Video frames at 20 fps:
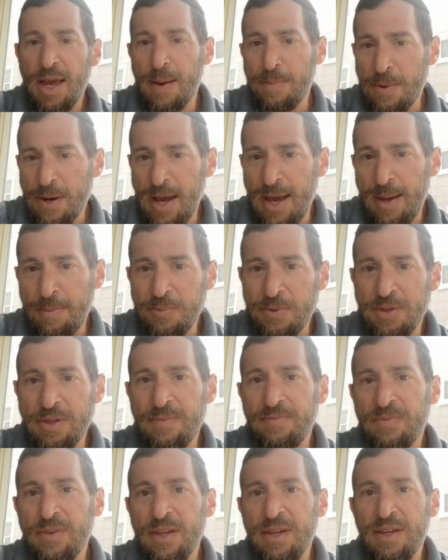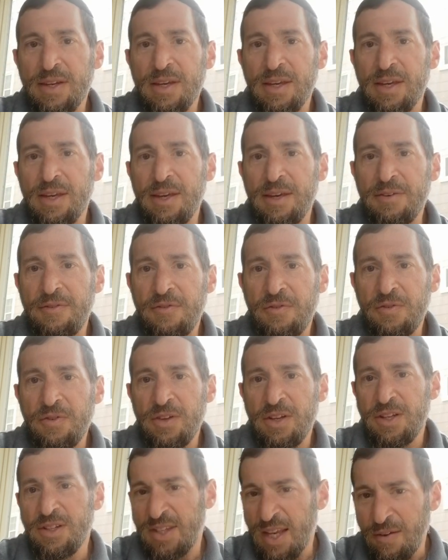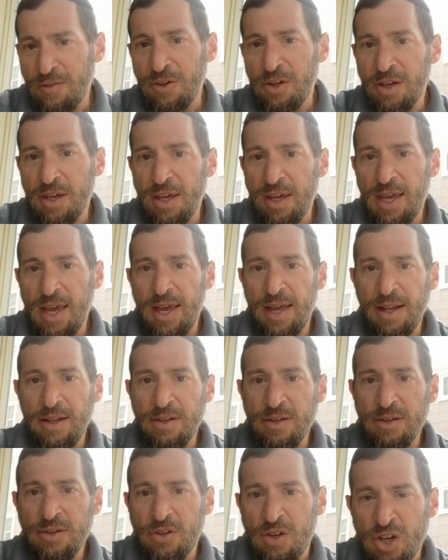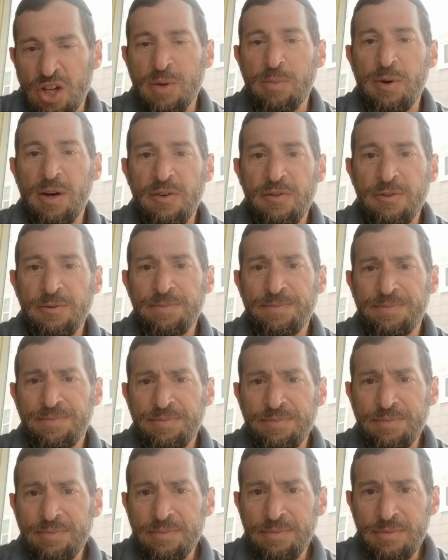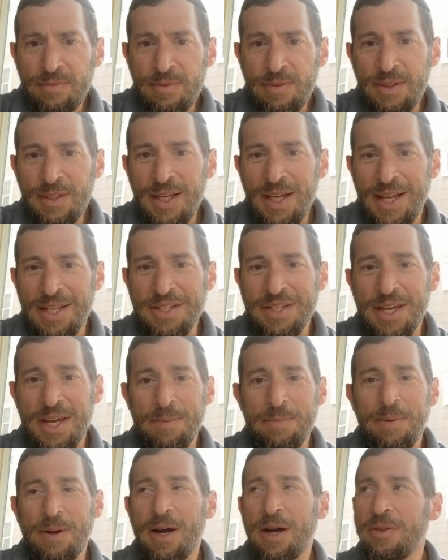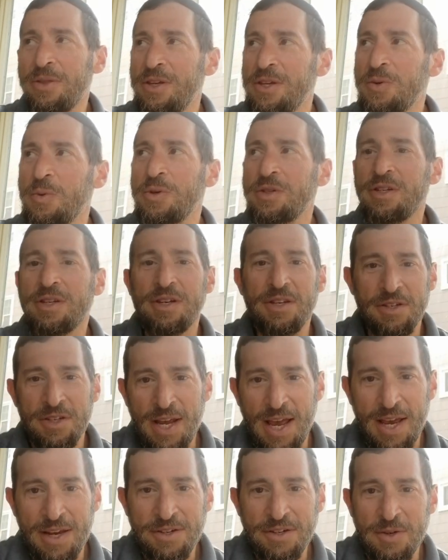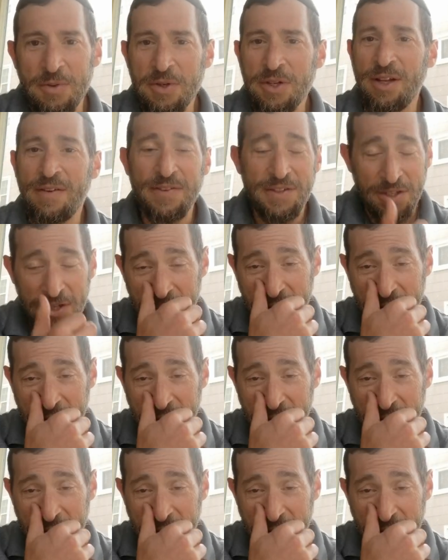And perhaps if instead of looking at Tisha B'Av and saying, "Boy, this was a disaster. We still have a